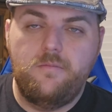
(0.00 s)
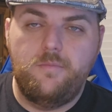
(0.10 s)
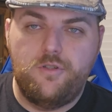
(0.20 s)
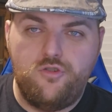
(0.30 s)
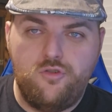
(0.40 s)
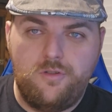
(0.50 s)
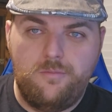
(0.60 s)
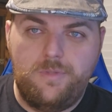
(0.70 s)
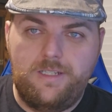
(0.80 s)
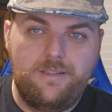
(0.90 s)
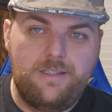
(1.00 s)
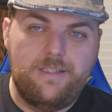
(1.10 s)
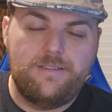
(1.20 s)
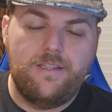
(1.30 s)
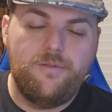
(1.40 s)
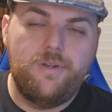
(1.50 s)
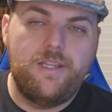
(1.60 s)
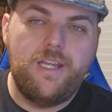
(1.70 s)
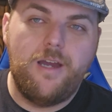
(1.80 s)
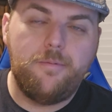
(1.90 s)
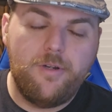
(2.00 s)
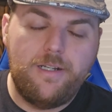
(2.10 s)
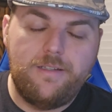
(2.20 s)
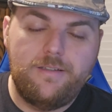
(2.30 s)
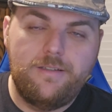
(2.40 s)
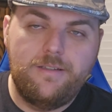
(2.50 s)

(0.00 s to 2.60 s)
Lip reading: but shouldn't be, and that's not the way they operate.